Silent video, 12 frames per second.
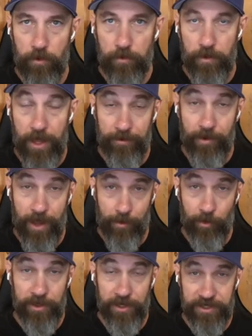
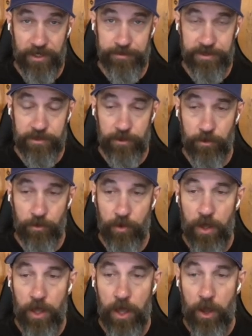hammer Ninja MCQ,
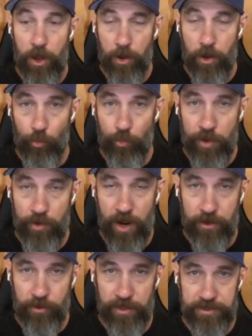
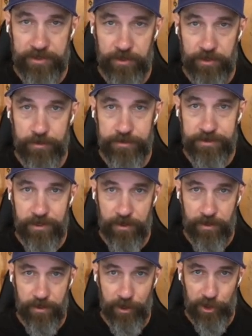rewrite your Ninja notes,
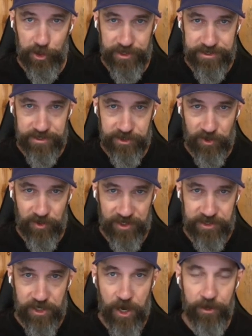listen to the
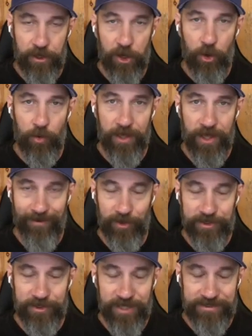Ninja audio
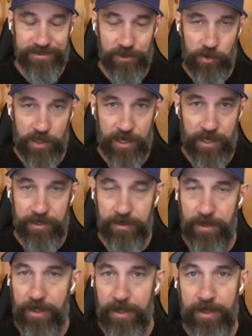every chance that you get,
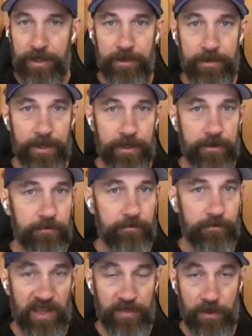like
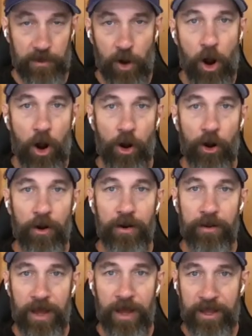in the car,
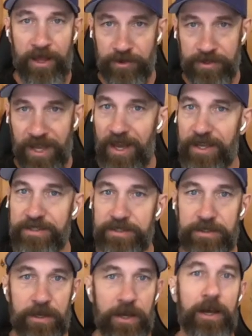at your
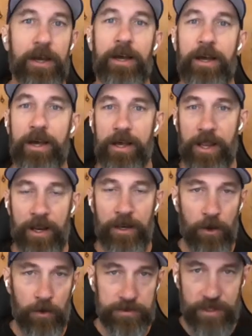desk. And I
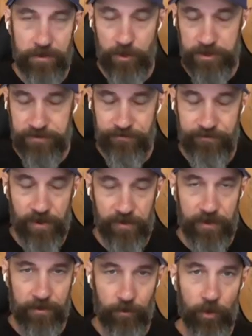know it's not the most fun
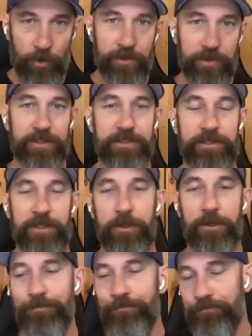thing in the world to listen
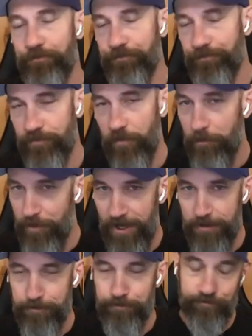to,
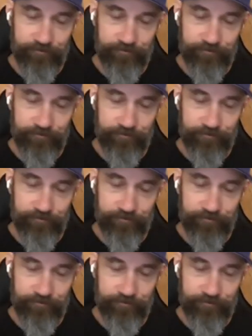but